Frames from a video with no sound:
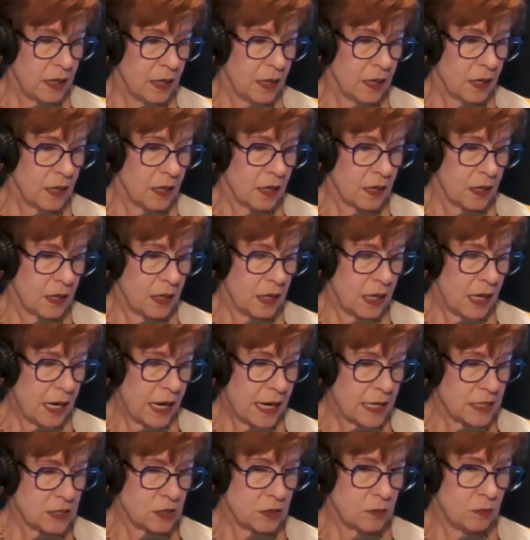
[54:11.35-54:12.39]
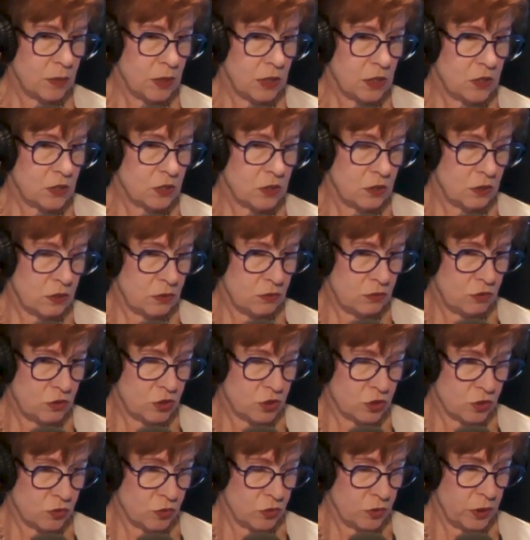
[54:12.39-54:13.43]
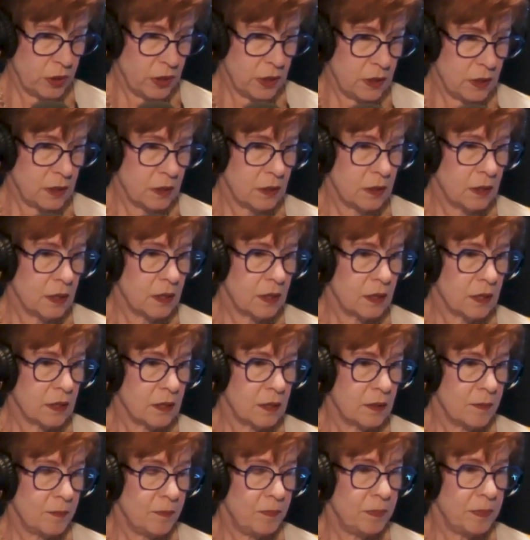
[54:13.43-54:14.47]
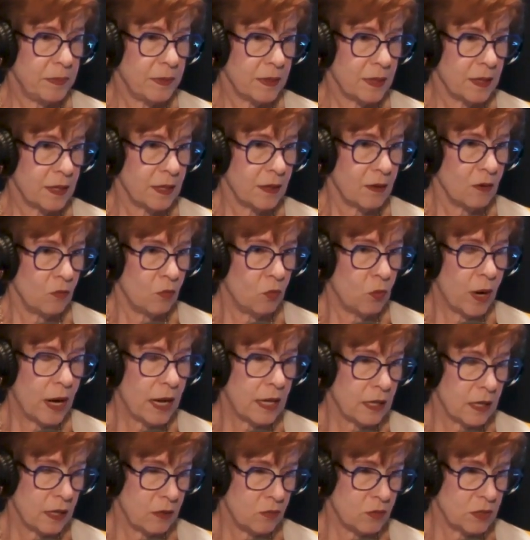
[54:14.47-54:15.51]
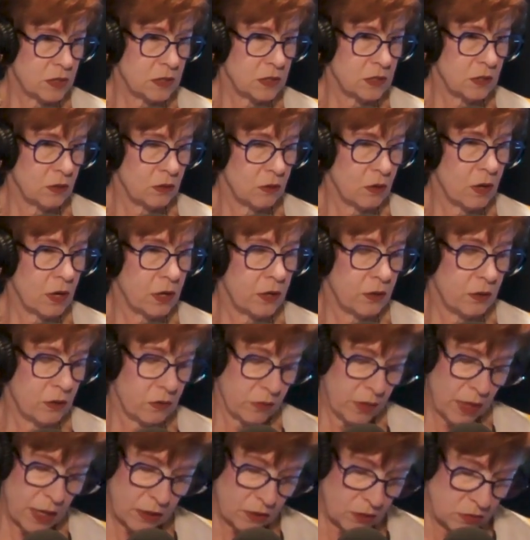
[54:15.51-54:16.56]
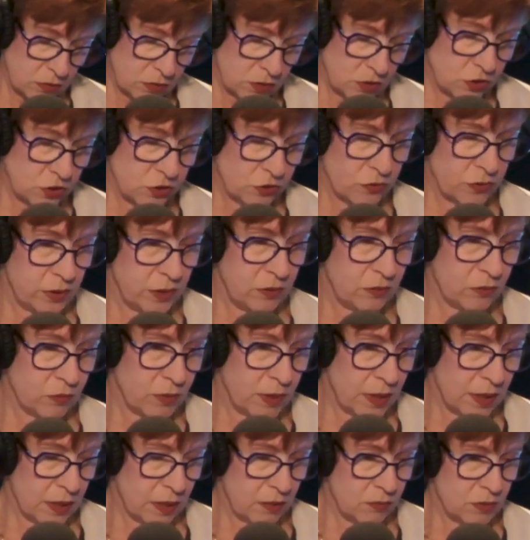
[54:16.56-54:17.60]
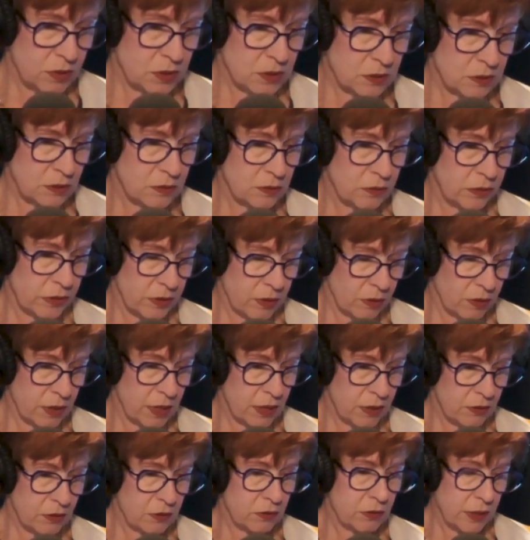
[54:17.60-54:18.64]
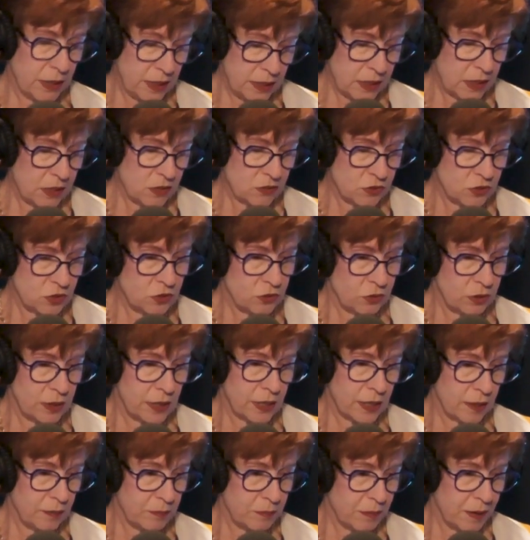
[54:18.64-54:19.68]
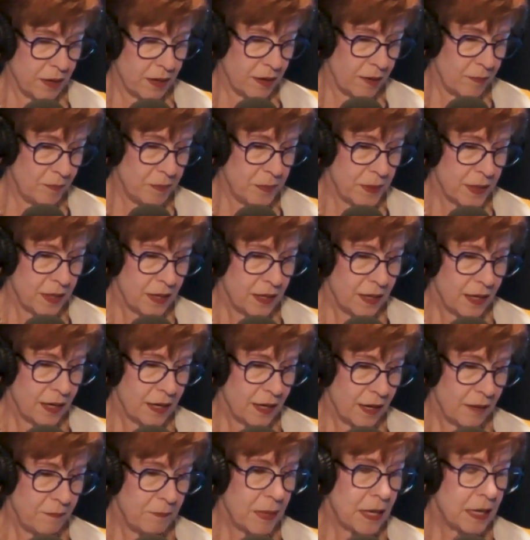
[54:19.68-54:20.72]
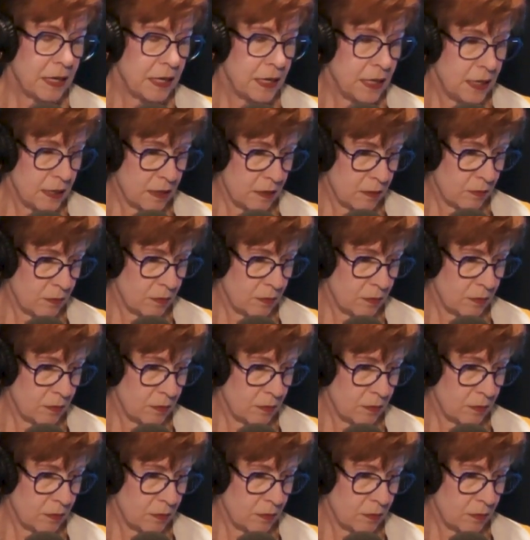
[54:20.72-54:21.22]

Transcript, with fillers: uh, asked me to join um, while I was still auditor. I couldn't join while I was auditor. He understood that. Um, and I met him